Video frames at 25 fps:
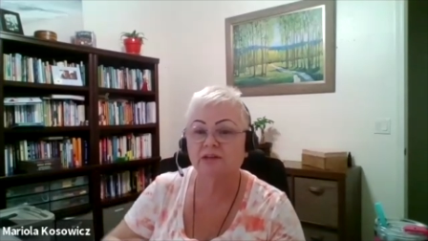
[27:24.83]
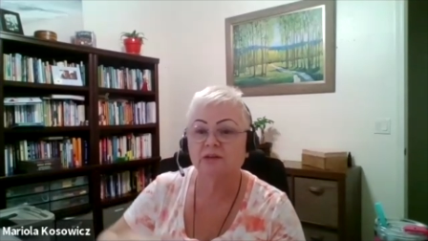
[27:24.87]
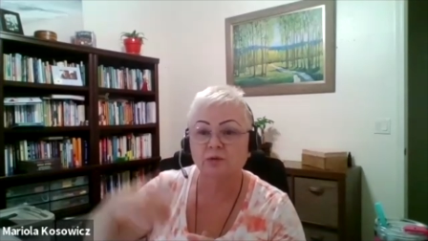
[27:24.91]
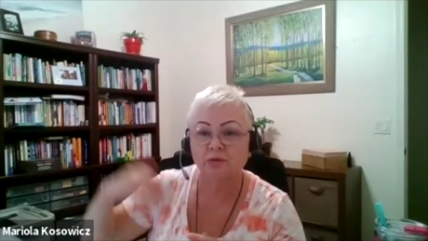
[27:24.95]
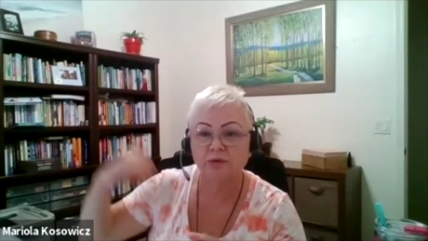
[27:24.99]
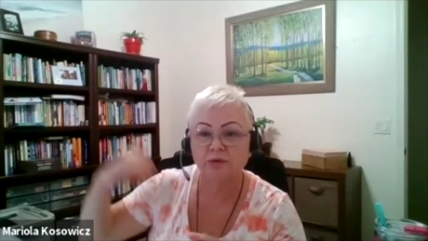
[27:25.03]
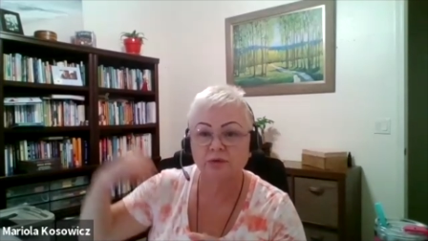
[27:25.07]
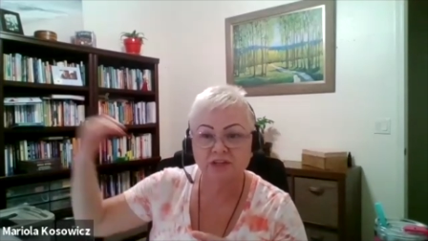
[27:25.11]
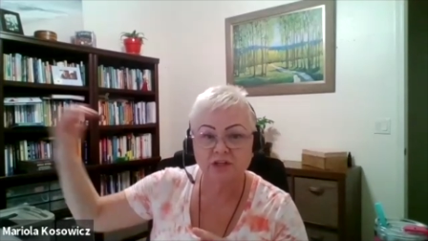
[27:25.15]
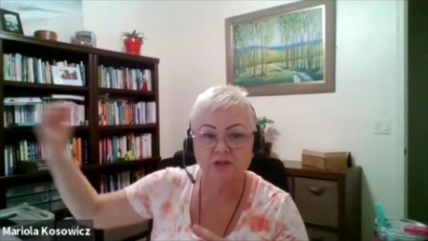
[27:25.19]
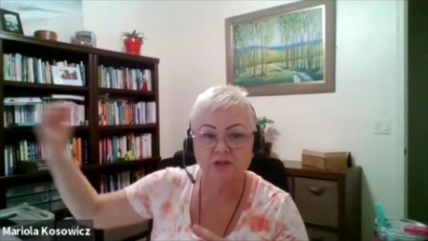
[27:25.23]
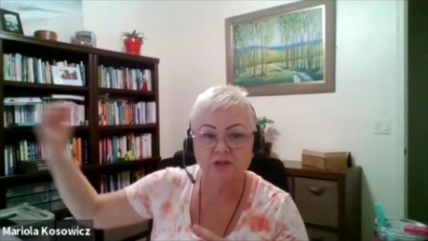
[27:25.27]

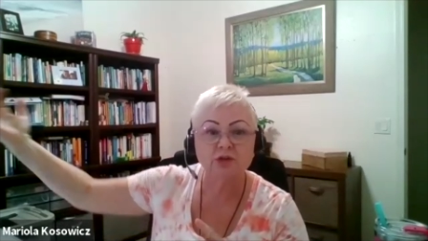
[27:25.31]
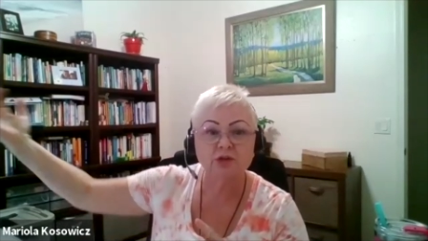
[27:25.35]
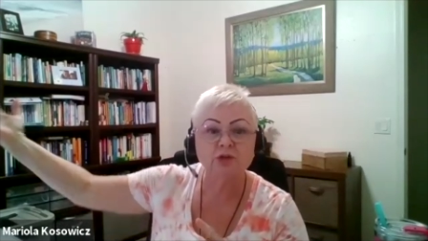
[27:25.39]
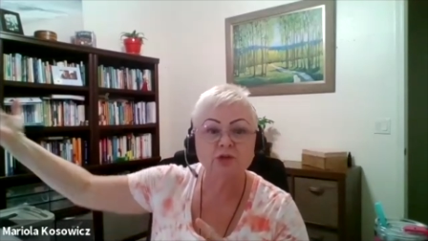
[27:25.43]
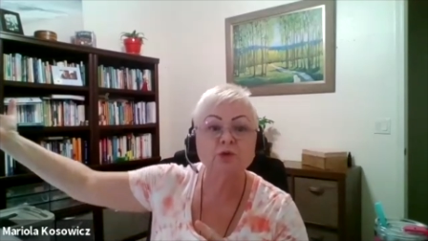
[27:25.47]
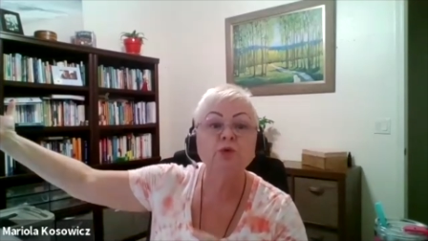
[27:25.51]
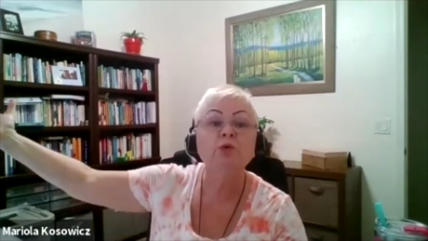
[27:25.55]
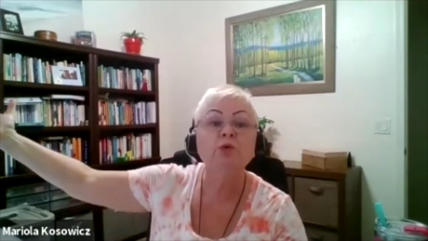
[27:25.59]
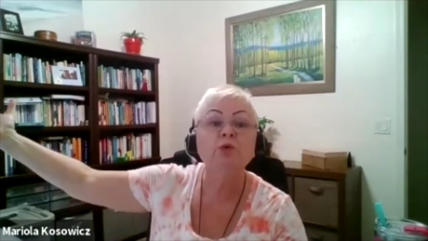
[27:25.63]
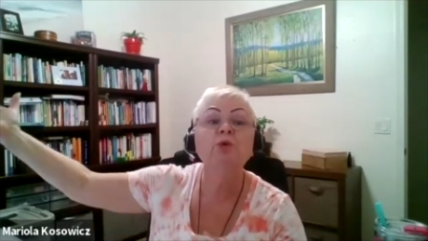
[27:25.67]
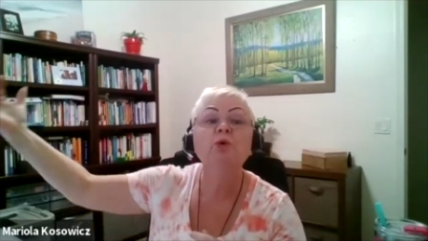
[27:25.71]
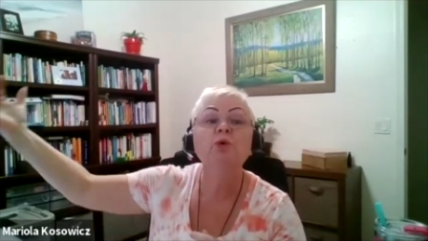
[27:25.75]
with the
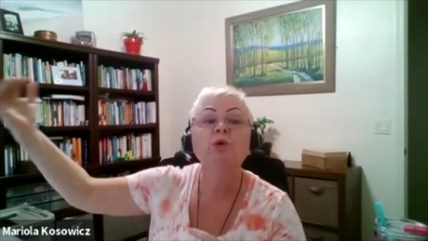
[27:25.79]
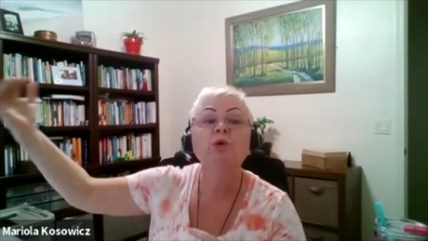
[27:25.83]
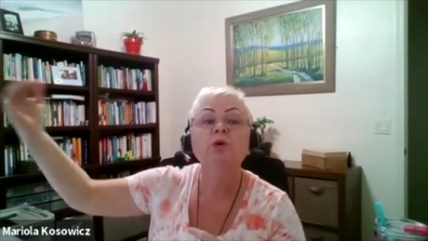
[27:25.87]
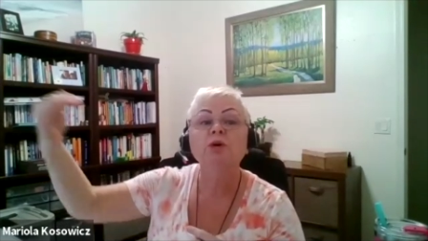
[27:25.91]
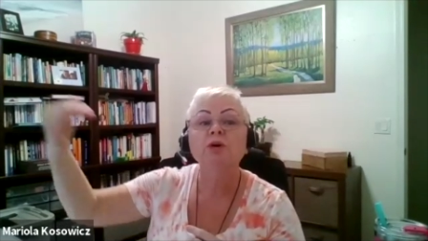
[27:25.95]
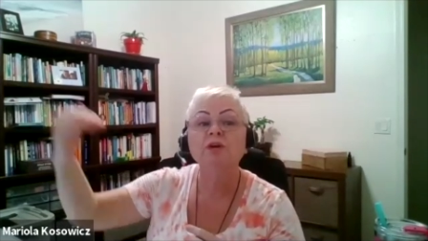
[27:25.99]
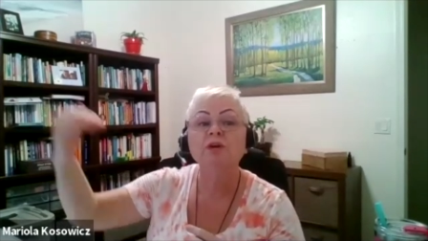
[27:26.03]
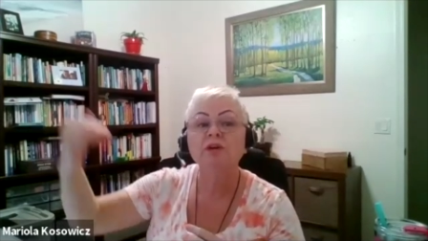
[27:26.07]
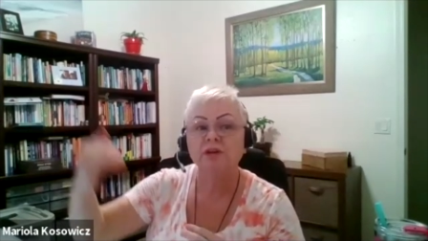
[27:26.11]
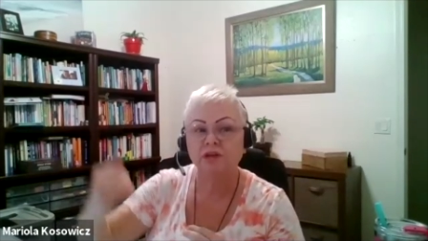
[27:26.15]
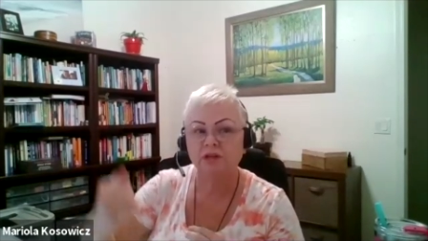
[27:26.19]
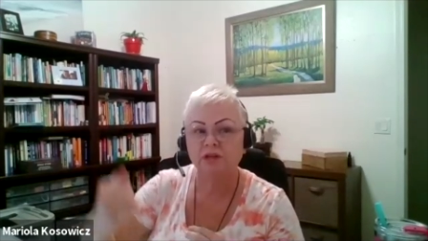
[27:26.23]
new
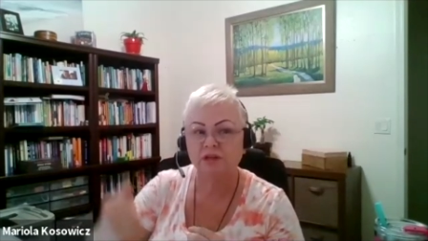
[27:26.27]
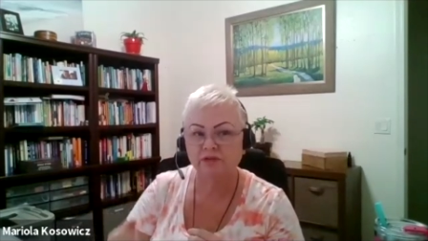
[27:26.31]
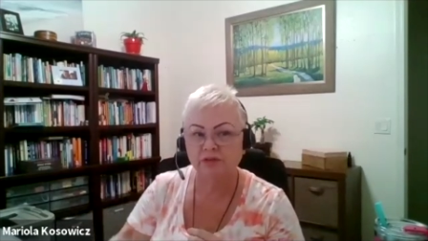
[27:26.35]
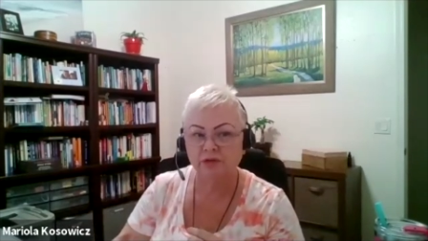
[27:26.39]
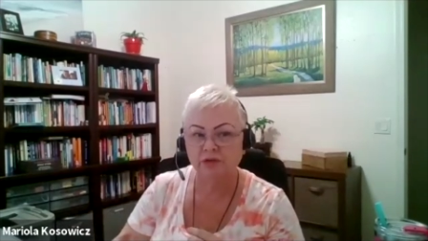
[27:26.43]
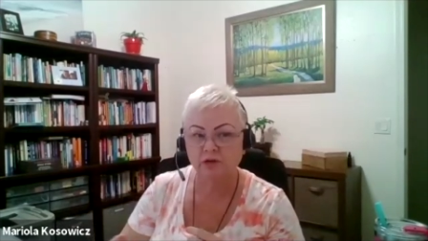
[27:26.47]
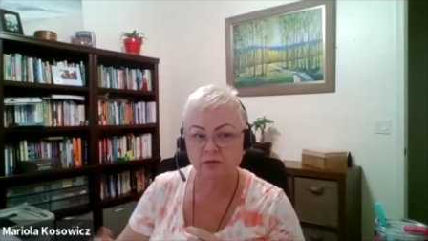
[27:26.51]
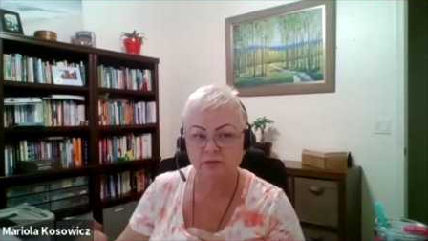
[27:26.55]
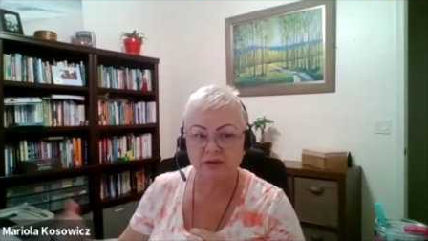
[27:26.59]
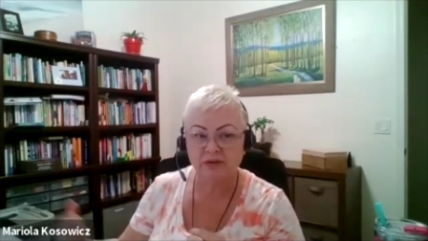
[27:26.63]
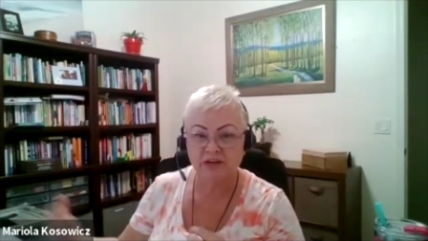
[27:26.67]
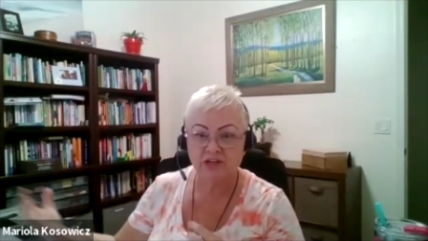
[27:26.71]

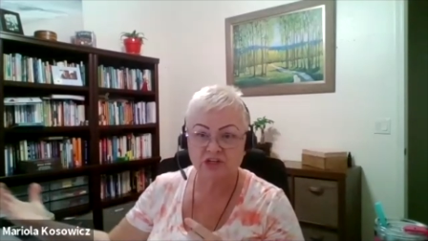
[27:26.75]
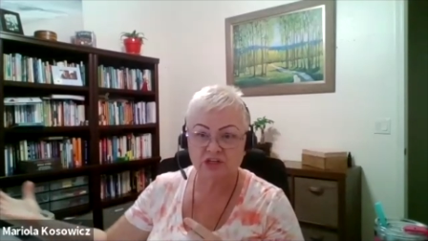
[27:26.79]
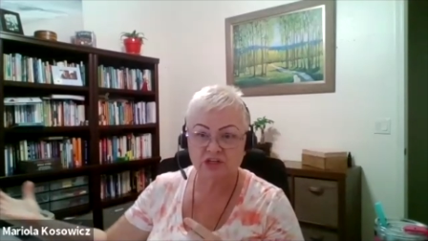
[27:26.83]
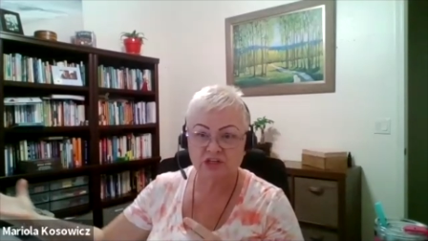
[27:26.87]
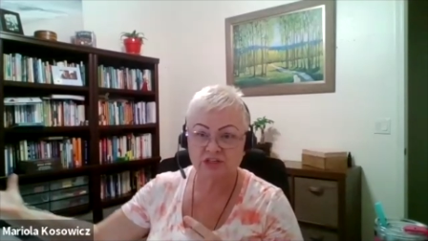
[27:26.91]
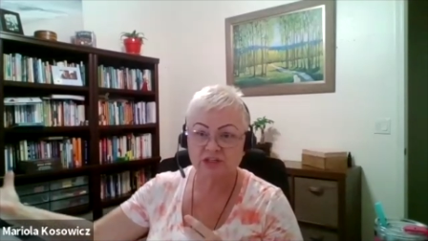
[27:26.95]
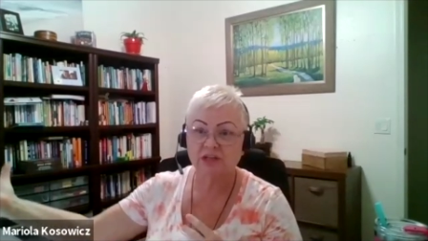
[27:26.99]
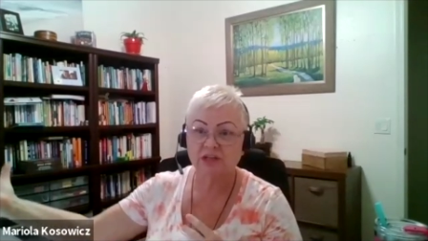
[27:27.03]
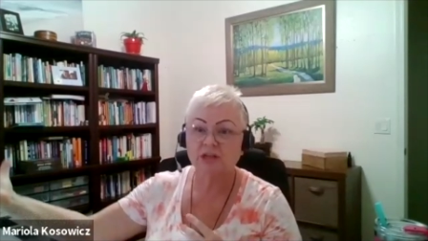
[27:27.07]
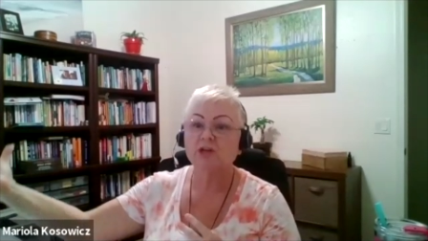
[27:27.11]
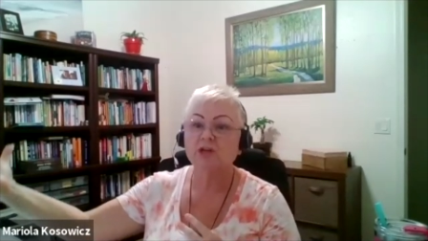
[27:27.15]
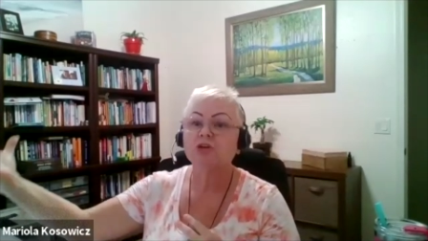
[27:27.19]
information,